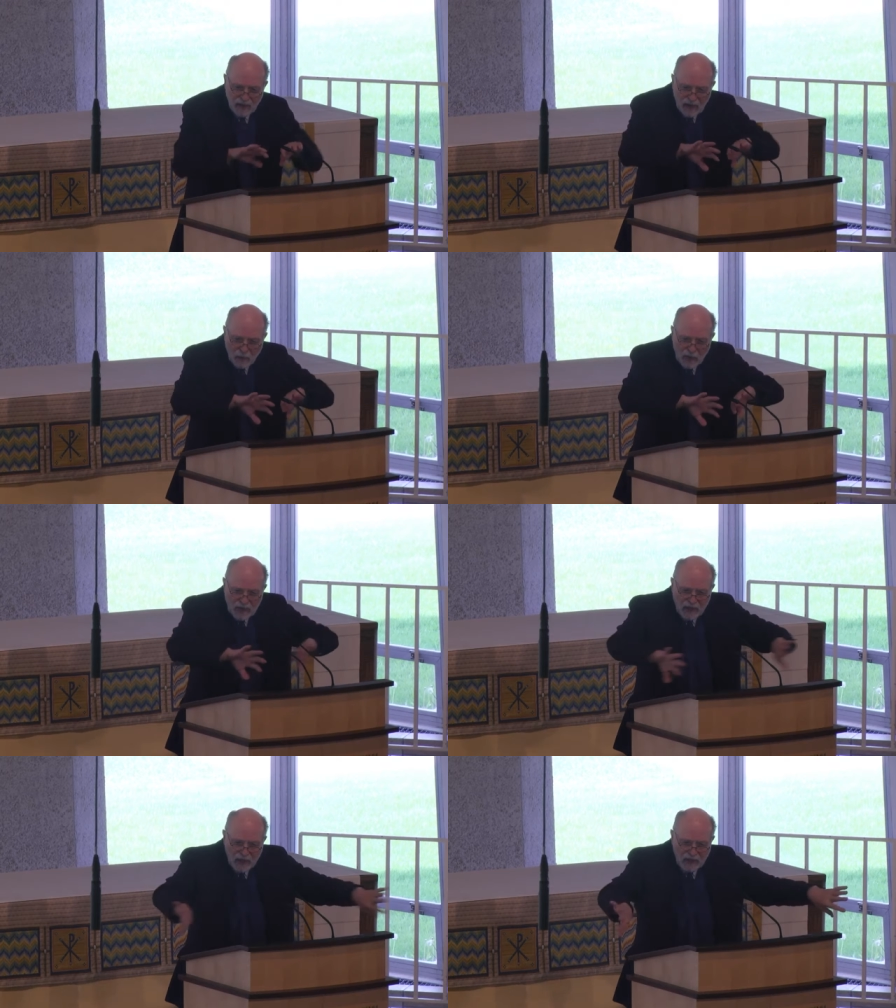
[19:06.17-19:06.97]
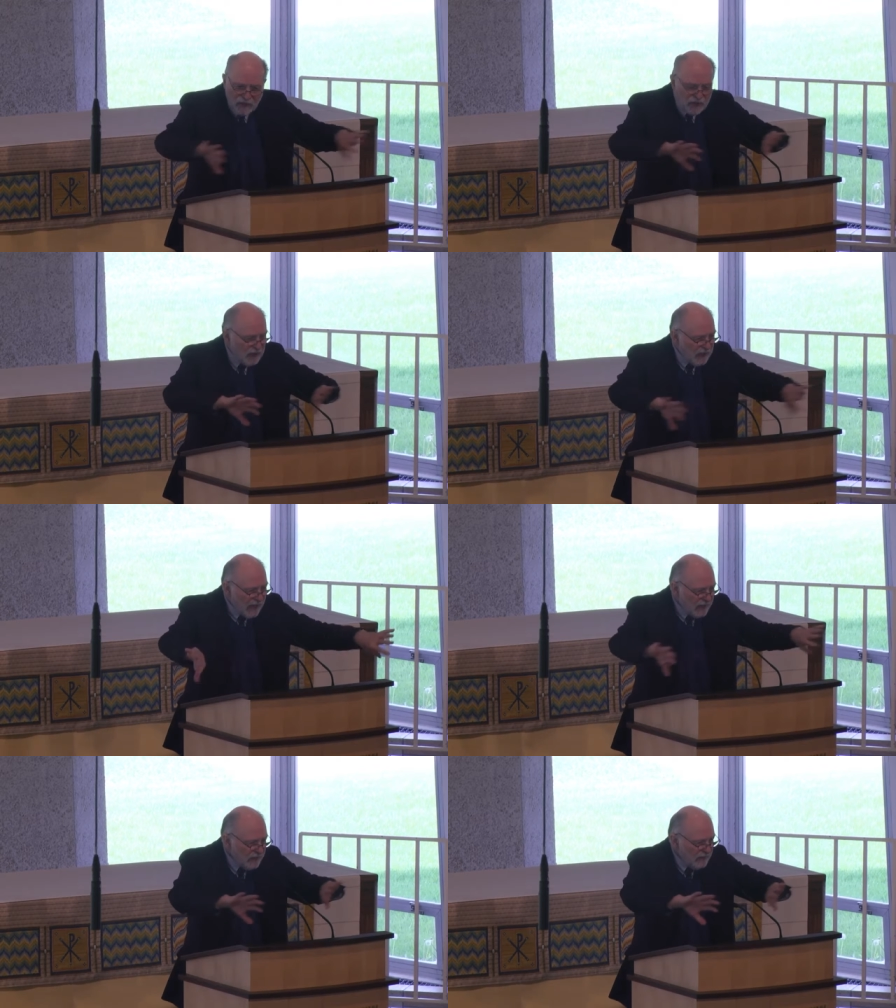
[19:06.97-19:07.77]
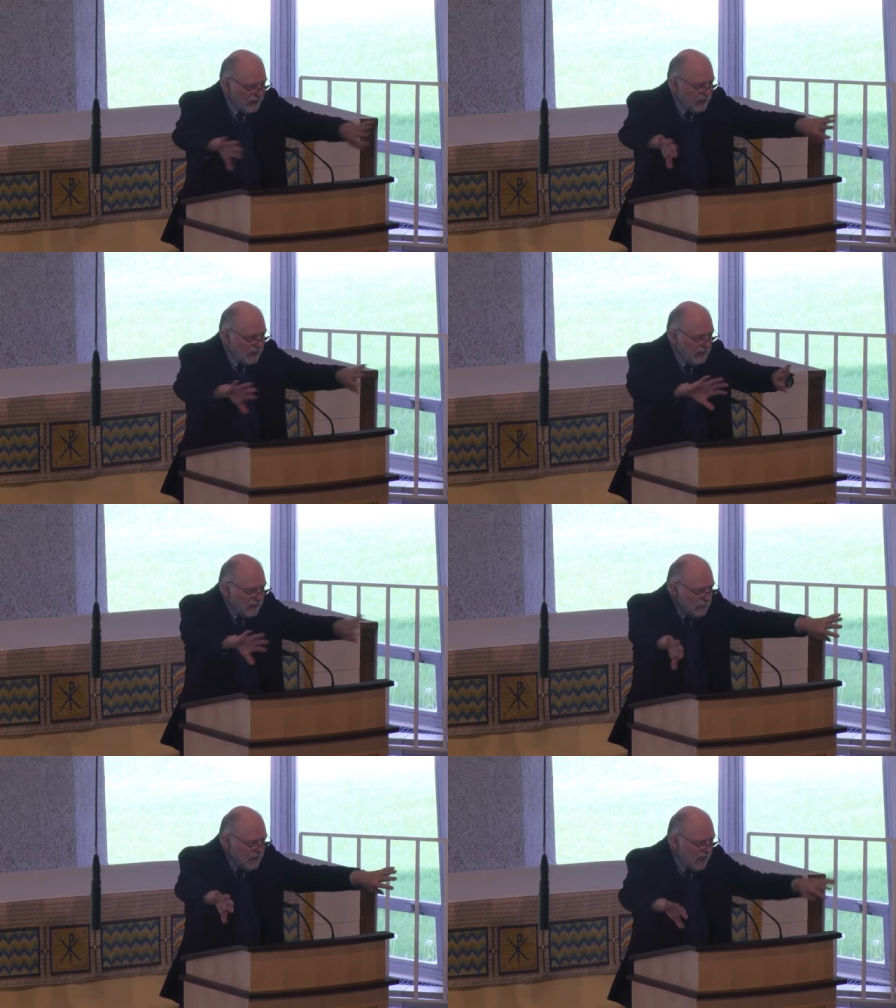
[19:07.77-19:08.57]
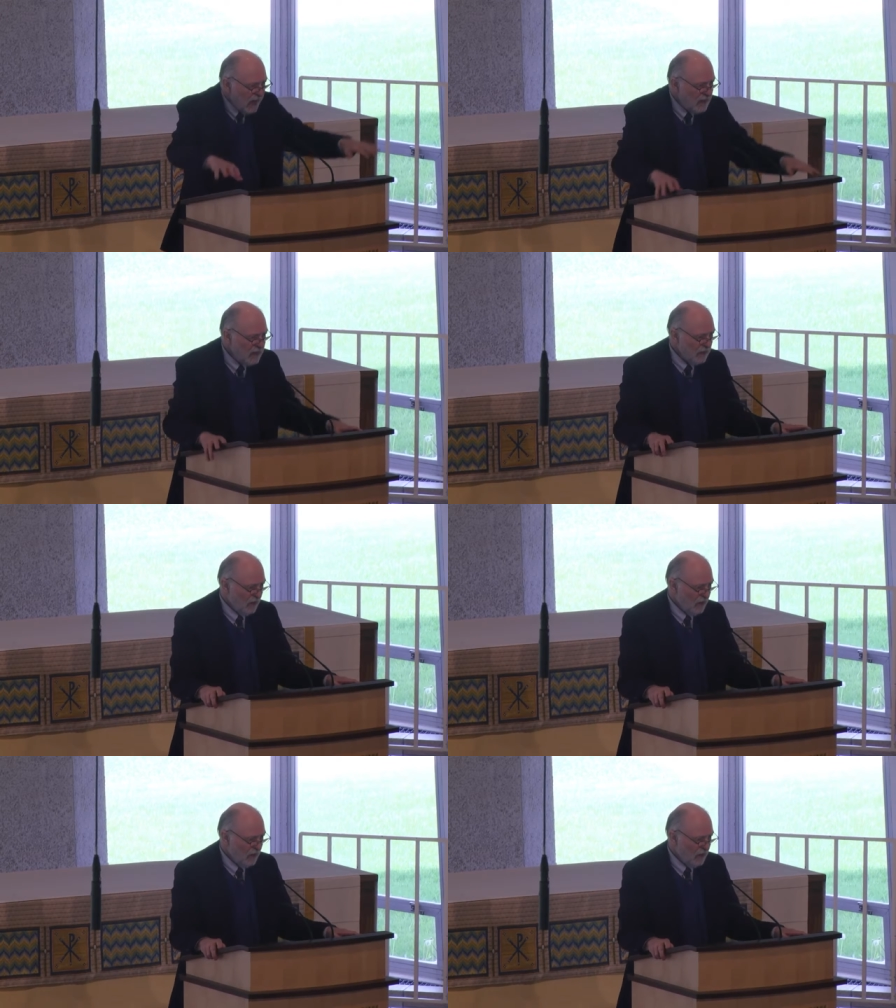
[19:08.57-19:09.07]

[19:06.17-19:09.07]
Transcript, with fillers: And we kind of selectively eliminate